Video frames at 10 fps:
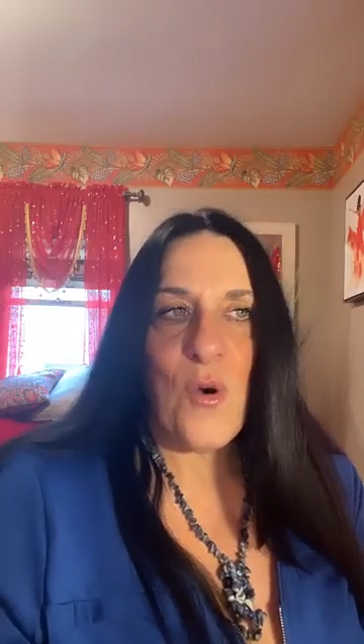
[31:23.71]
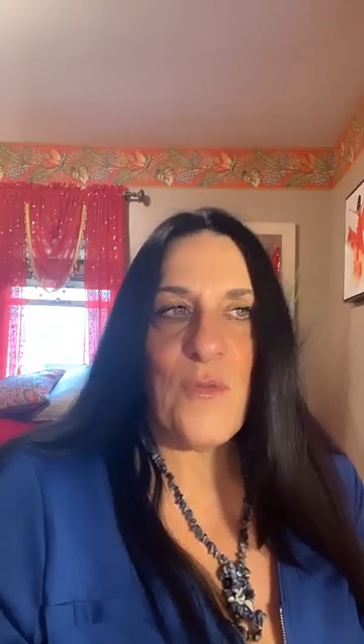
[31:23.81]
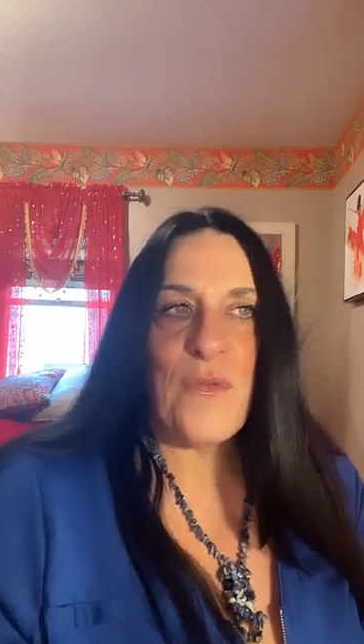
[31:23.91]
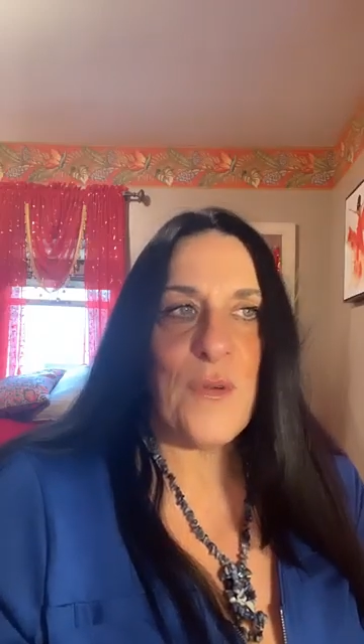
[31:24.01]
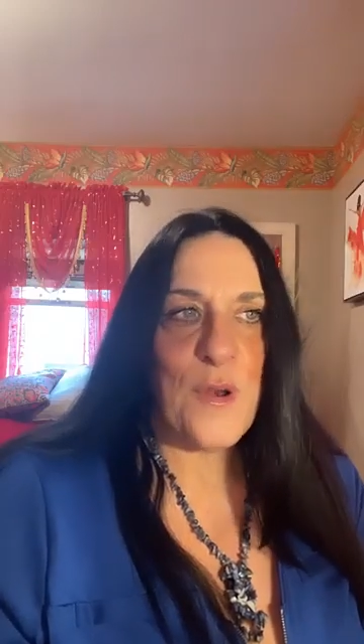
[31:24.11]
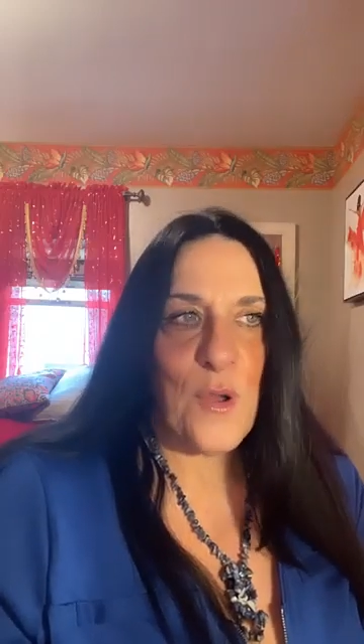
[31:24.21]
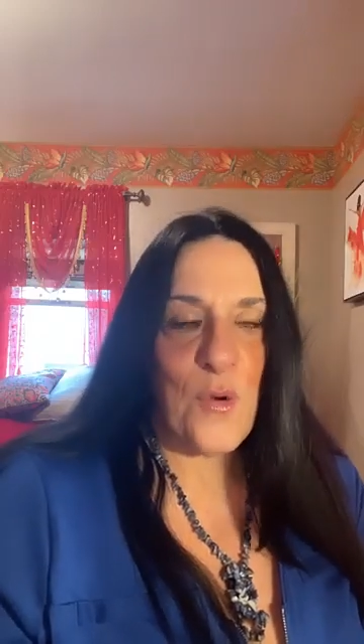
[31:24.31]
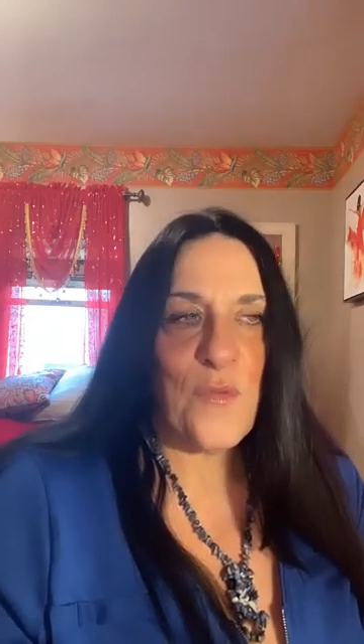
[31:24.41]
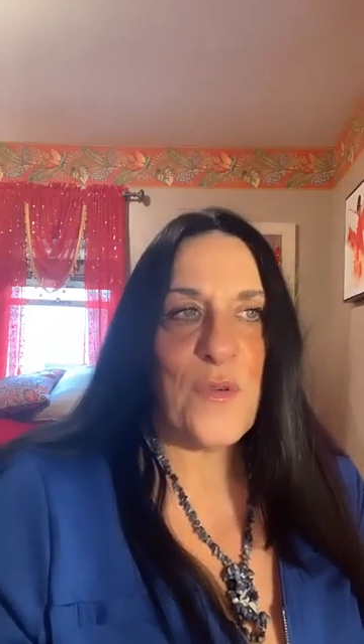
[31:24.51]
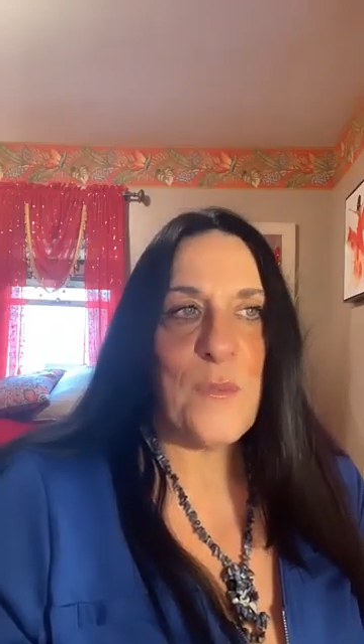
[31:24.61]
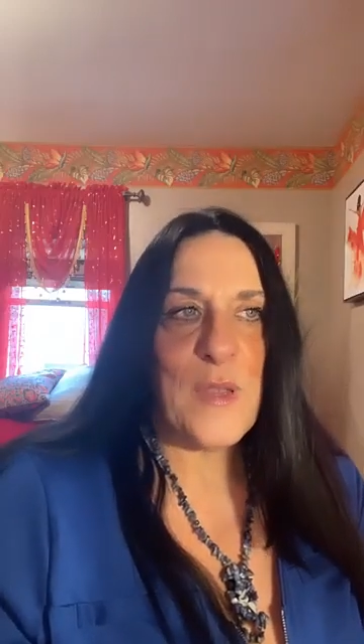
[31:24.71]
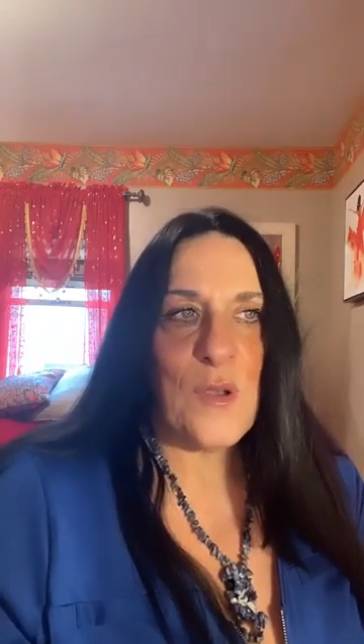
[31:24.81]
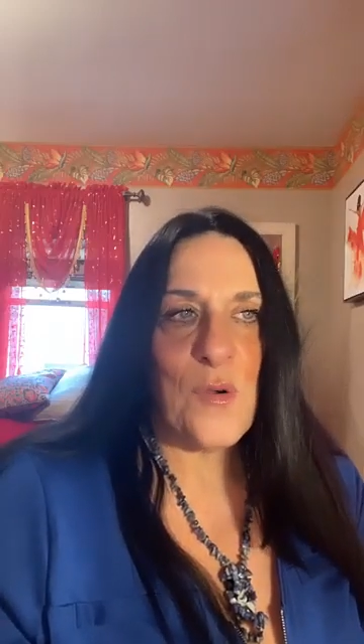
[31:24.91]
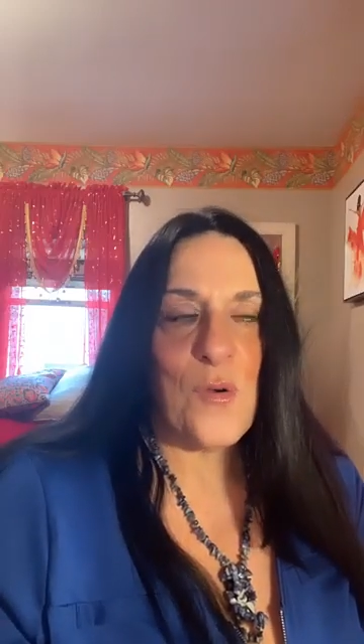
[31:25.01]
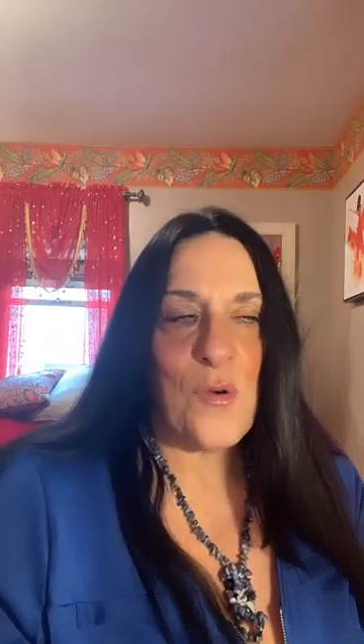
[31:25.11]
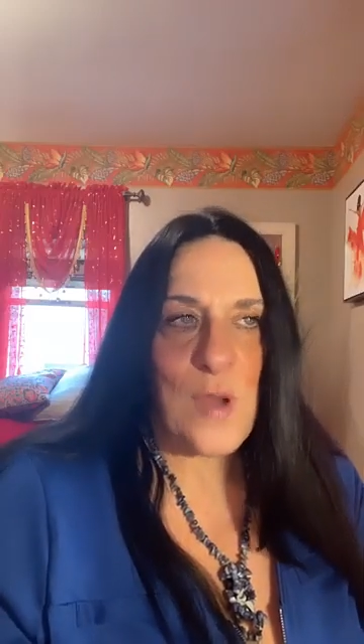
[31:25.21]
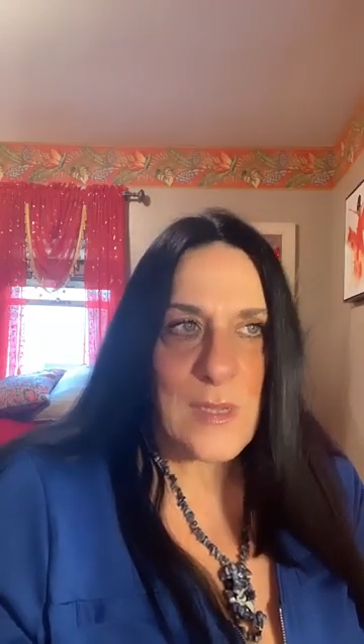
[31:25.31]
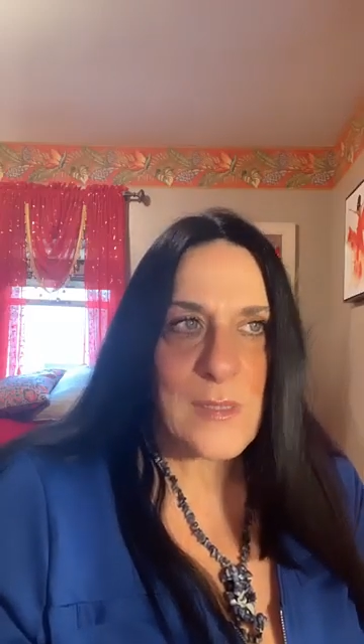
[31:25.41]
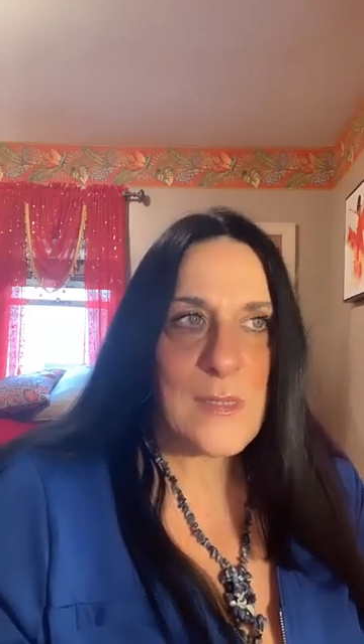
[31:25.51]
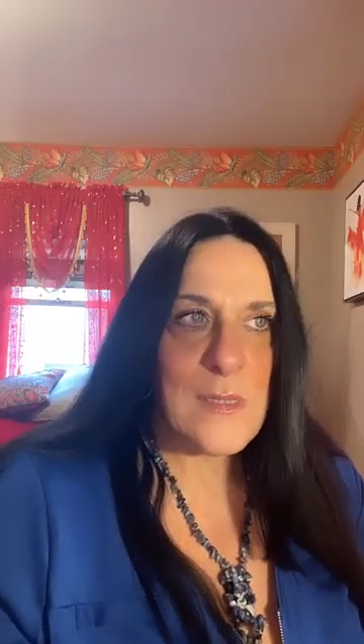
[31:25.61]
over and over
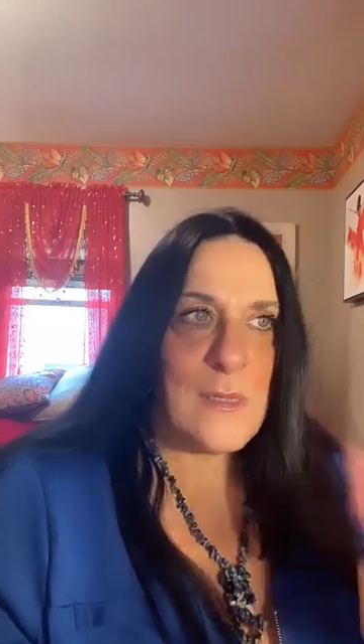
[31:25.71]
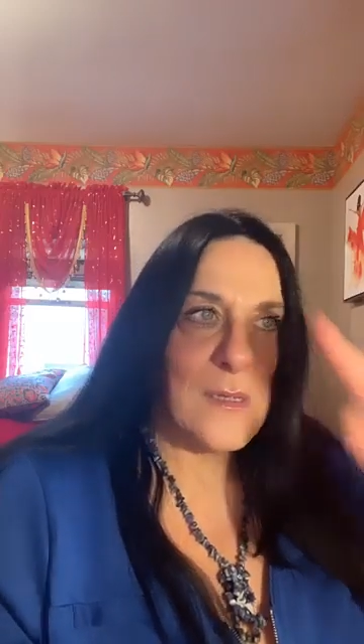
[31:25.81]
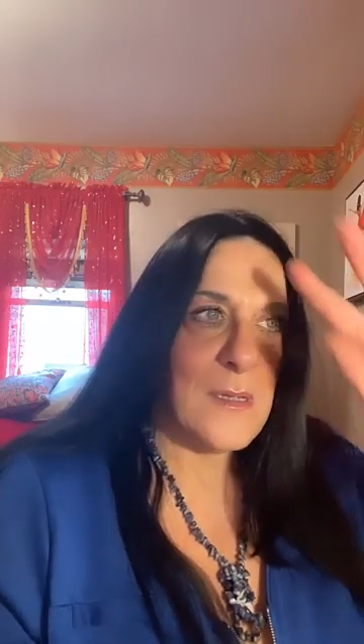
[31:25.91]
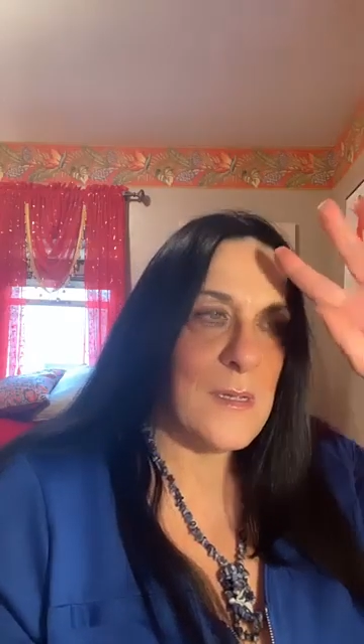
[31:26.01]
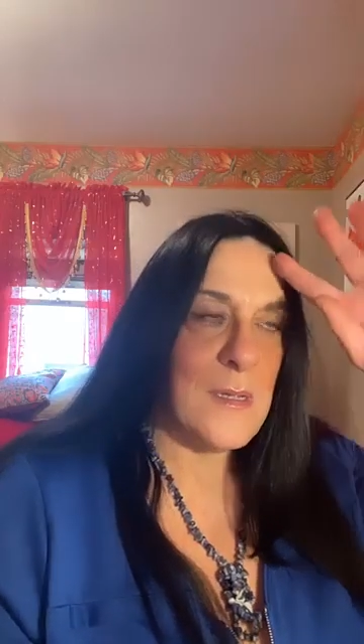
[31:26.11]
because